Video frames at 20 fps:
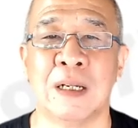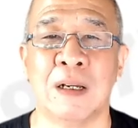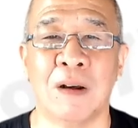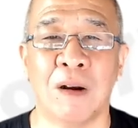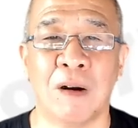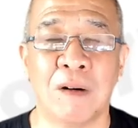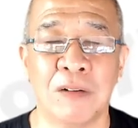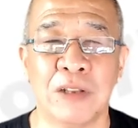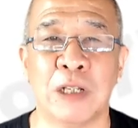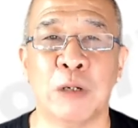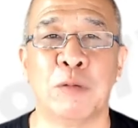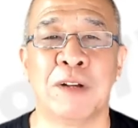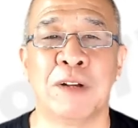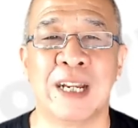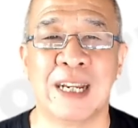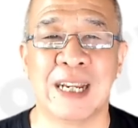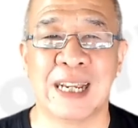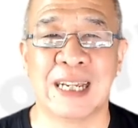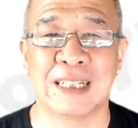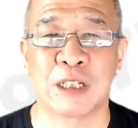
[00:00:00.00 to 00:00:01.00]
well, the
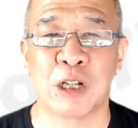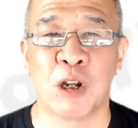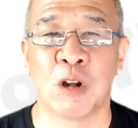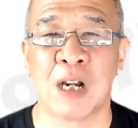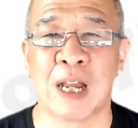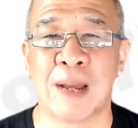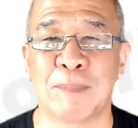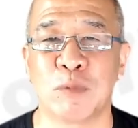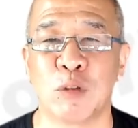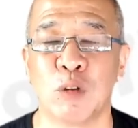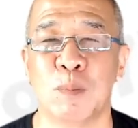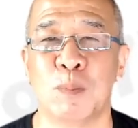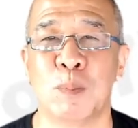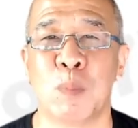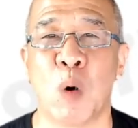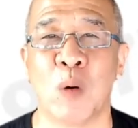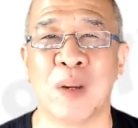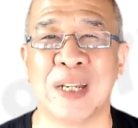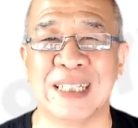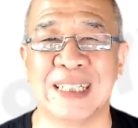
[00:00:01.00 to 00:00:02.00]
rate has gone up to
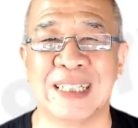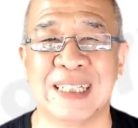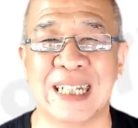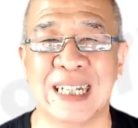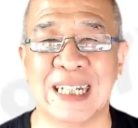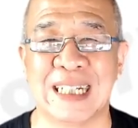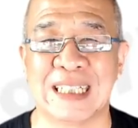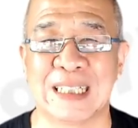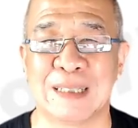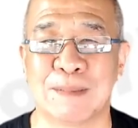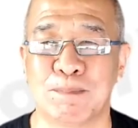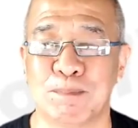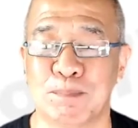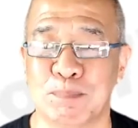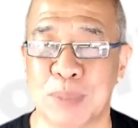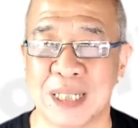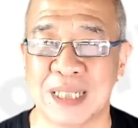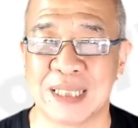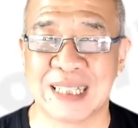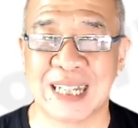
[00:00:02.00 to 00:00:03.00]

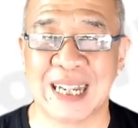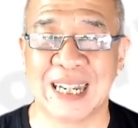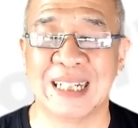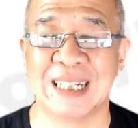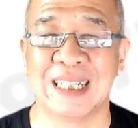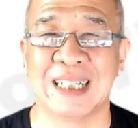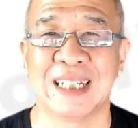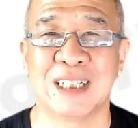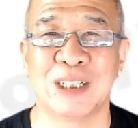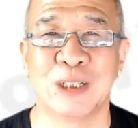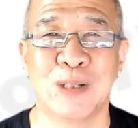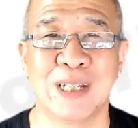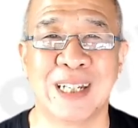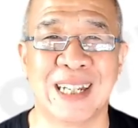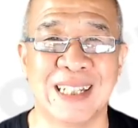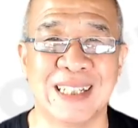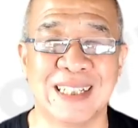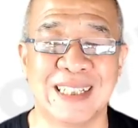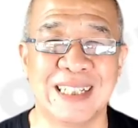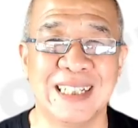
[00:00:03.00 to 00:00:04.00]
0.6%. So you
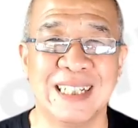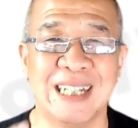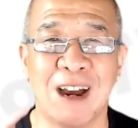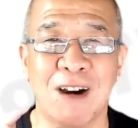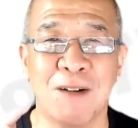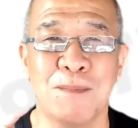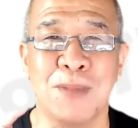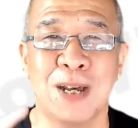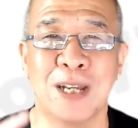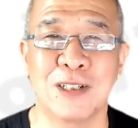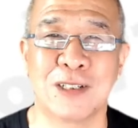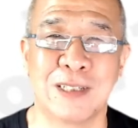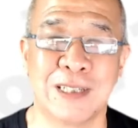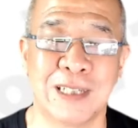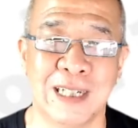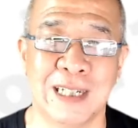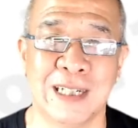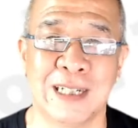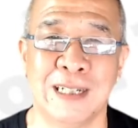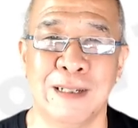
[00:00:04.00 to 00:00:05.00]
can see how much
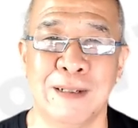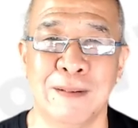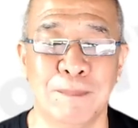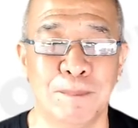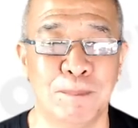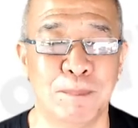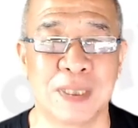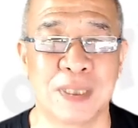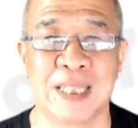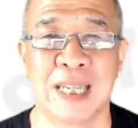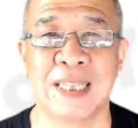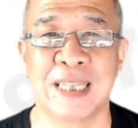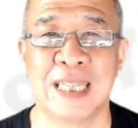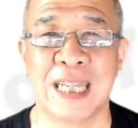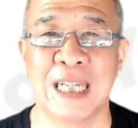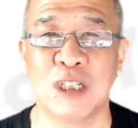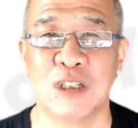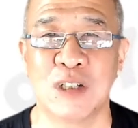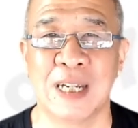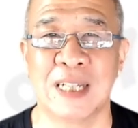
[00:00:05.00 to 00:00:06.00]
the
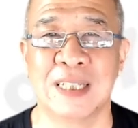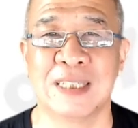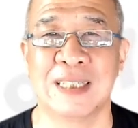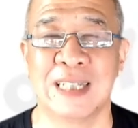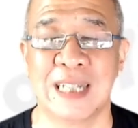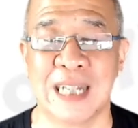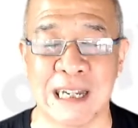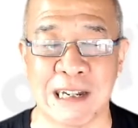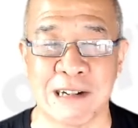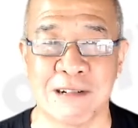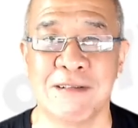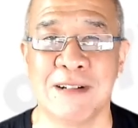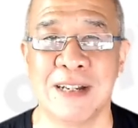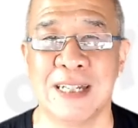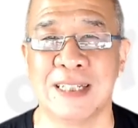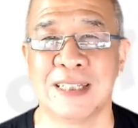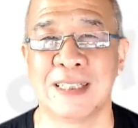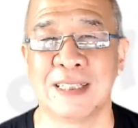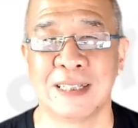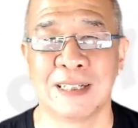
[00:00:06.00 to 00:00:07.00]
percentage has
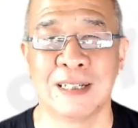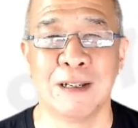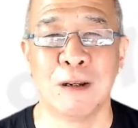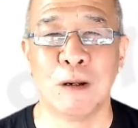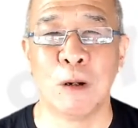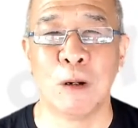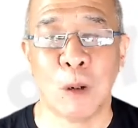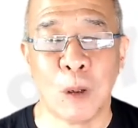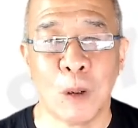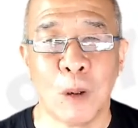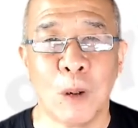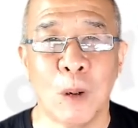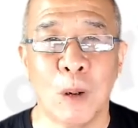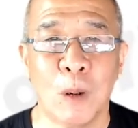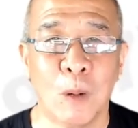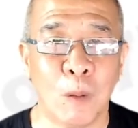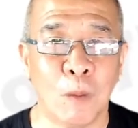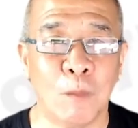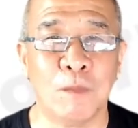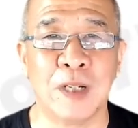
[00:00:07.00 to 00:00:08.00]
increased
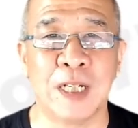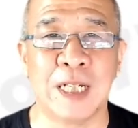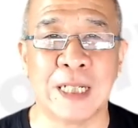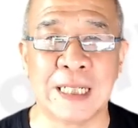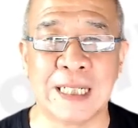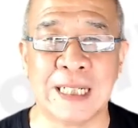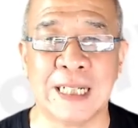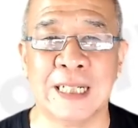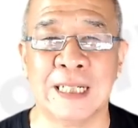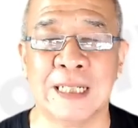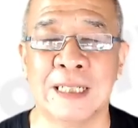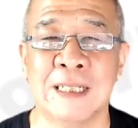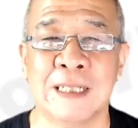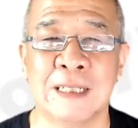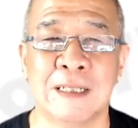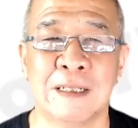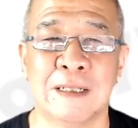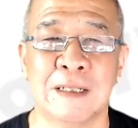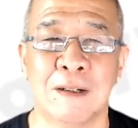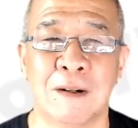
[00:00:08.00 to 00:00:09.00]
over the year
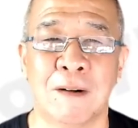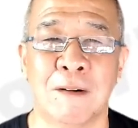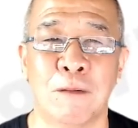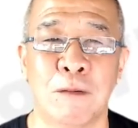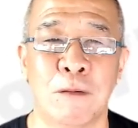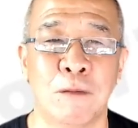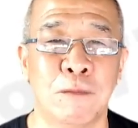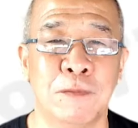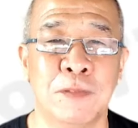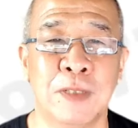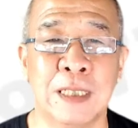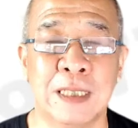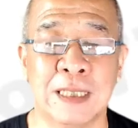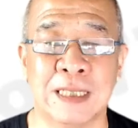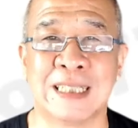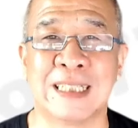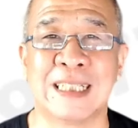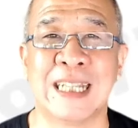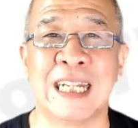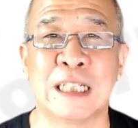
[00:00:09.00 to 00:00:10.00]
or over a
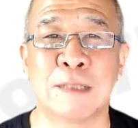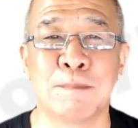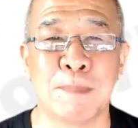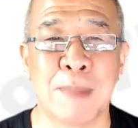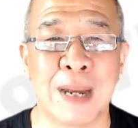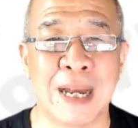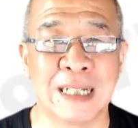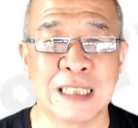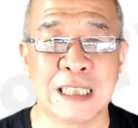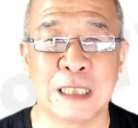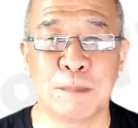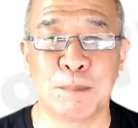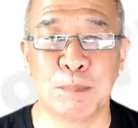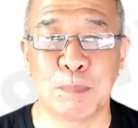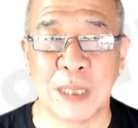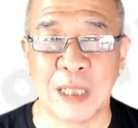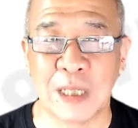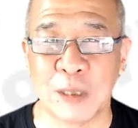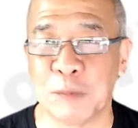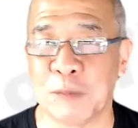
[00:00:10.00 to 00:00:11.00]
6 months
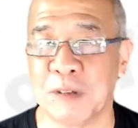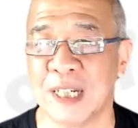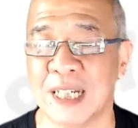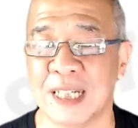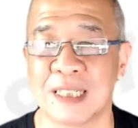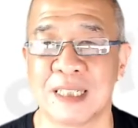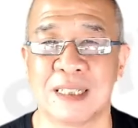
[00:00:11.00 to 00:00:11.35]
period.